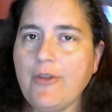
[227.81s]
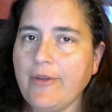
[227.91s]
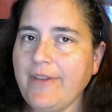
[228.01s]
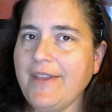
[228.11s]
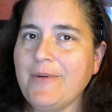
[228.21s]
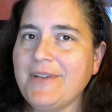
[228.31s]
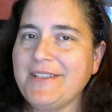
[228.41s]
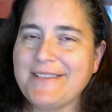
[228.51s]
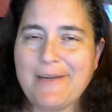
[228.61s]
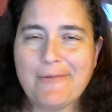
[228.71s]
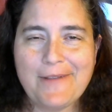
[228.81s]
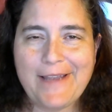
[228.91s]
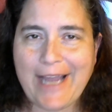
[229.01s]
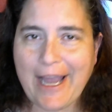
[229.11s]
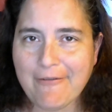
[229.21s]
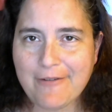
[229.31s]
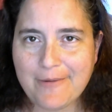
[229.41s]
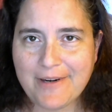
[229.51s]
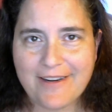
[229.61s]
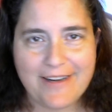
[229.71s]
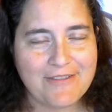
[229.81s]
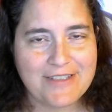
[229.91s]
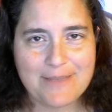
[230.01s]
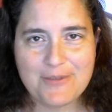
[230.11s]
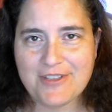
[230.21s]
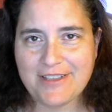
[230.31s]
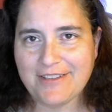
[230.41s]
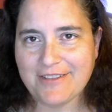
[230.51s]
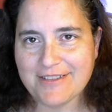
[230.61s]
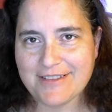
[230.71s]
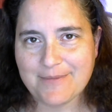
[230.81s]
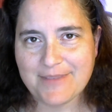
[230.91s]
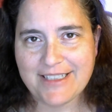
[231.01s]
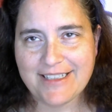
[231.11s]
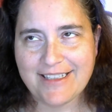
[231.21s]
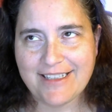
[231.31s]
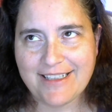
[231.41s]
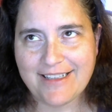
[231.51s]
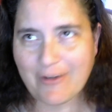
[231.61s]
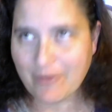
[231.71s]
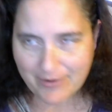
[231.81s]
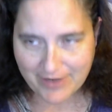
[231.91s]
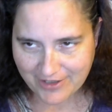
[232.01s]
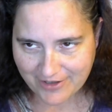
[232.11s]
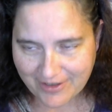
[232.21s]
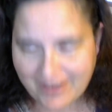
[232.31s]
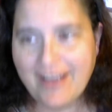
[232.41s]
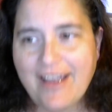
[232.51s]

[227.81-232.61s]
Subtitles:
The only thing was they were like everywhere, and every time you tried to click on something, they would be right there.